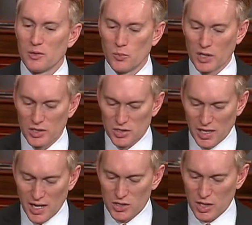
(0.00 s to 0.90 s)
because
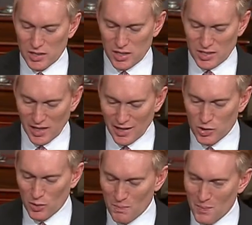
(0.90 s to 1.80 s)
DHS has done a
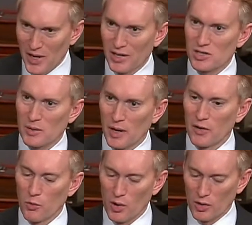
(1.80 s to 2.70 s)
tremendous amount
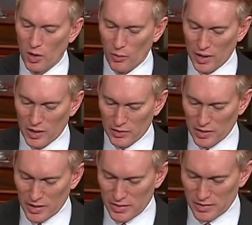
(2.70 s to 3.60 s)
of work already on
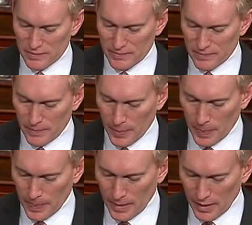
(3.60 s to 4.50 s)
this.
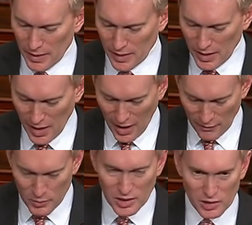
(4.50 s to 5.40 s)

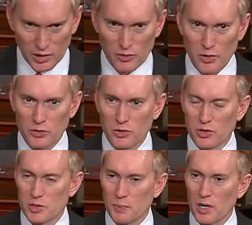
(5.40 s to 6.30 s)
I've been clear, though, through
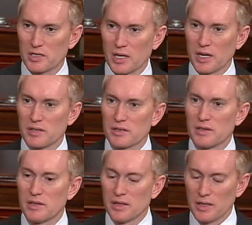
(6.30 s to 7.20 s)
this process.
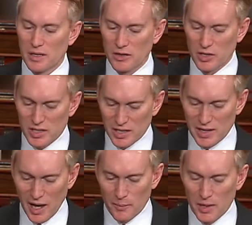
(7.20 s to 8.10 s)
This
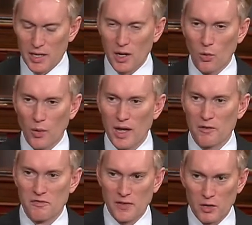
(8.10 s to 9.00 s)
cannot be a way
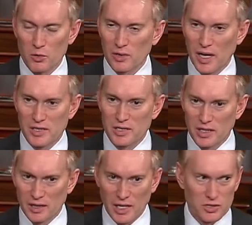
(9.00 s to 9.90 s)
of federalizing
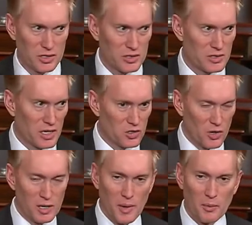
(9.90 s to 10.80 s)
elections and
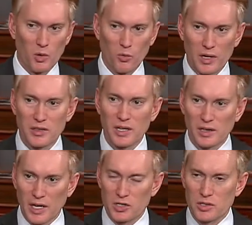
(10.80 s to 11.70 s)
trying to be able to run the
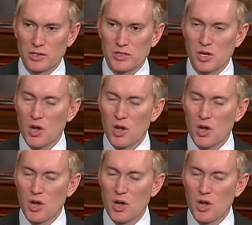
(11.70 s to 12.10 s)
elections,